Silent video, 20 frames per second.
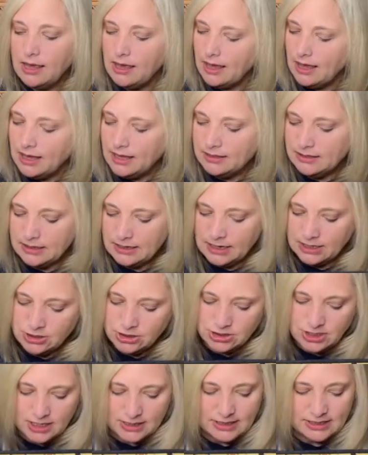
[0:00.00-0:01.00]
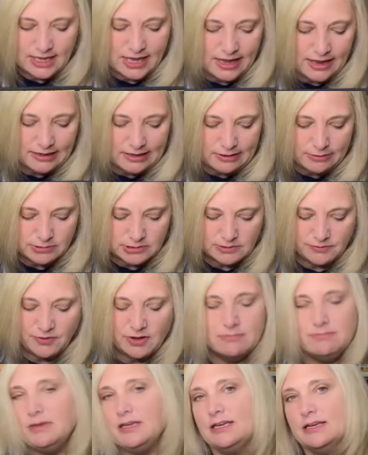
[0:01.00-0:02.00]
And then I just thought the candy was
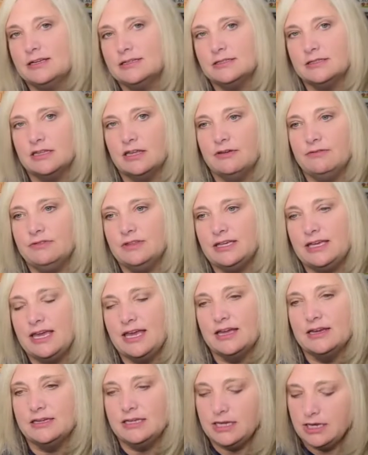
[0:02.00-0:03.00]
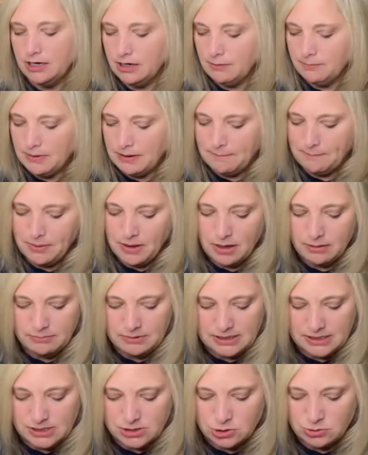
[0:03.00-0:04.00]
fun because of the candy here. But
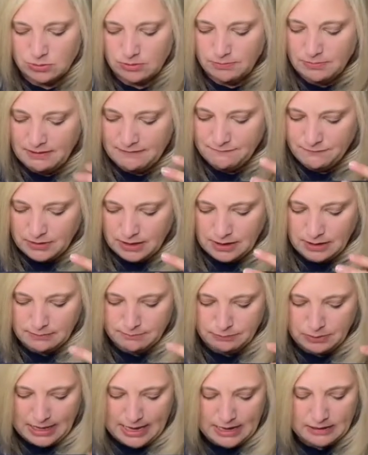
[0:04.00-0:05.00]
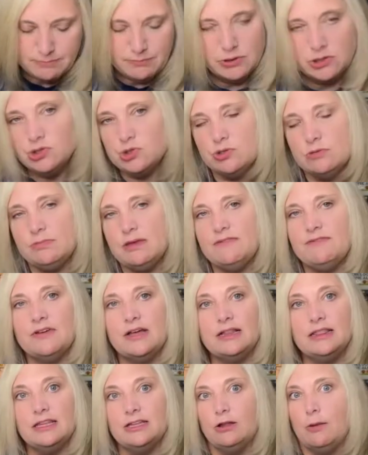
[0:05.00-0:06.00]
pumpkins would be fun. Blackbirds would be
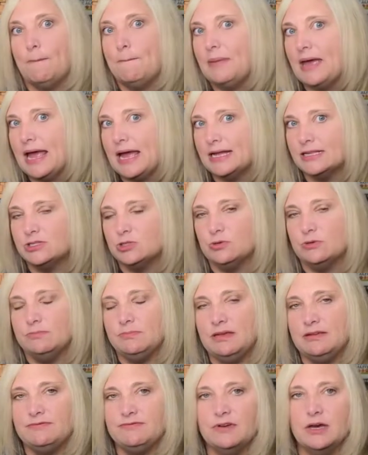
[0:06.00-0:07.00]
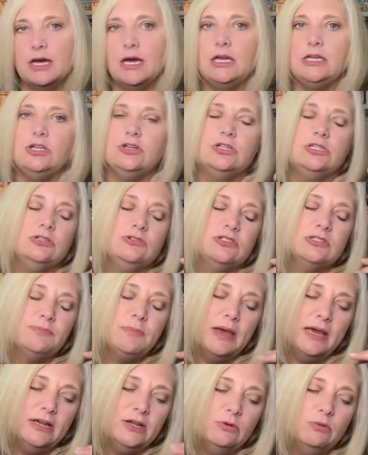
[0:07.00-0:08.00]
fun. Little bats would be fun. You could do
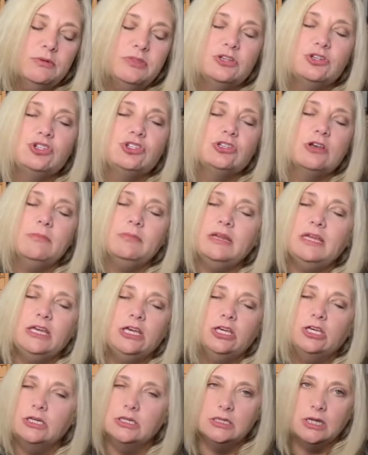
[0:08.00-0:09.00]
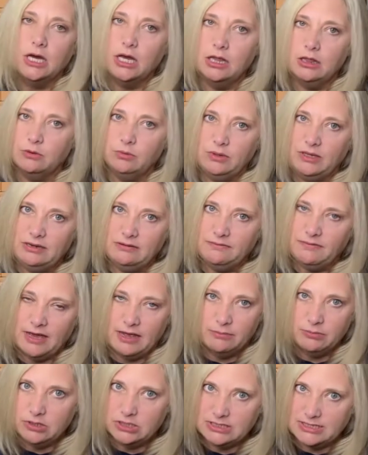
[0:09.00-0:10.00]
spider. There's so many good Halloween
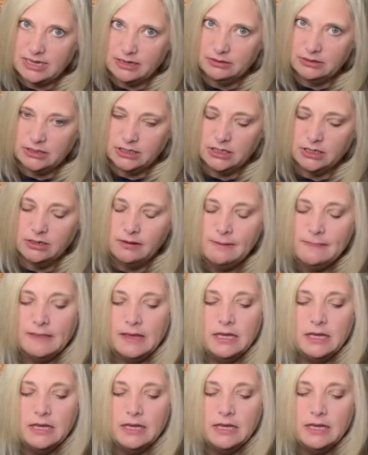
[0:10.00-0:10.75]
fabrics out there.